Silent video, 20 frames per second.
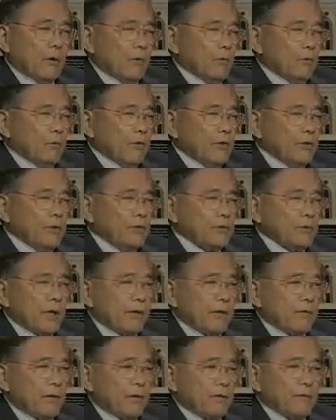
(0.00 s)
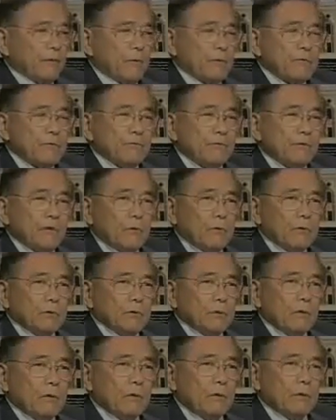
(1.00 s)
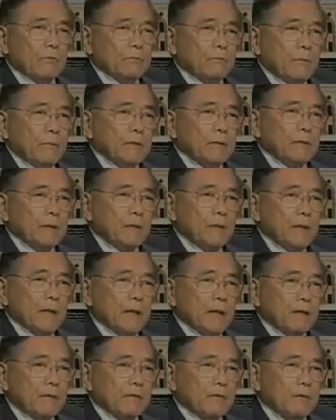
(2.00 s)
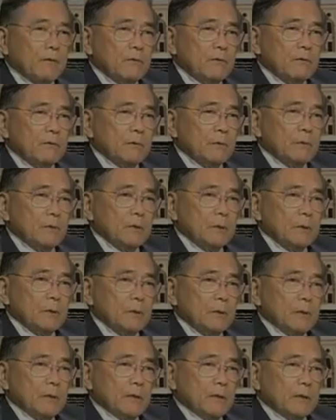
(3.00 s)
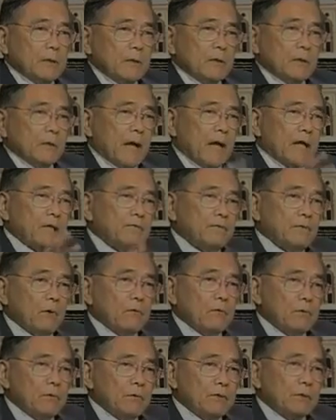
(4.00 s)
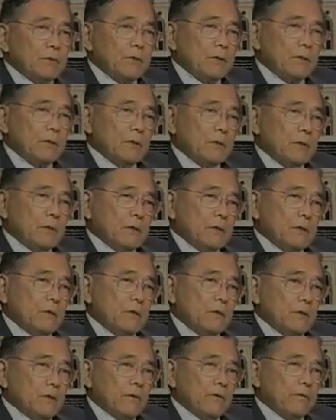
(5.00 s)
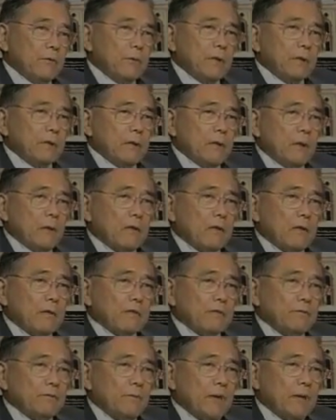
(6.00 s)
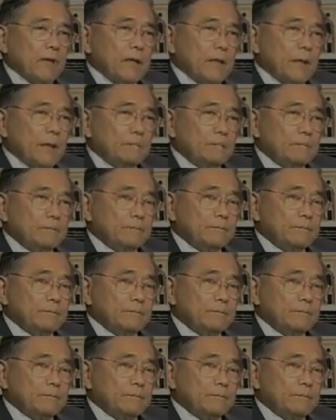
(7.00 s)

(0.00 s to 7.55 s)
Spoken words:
We used to have our first vote on Monday at noon. The last vote was 3 o'clock on Friday.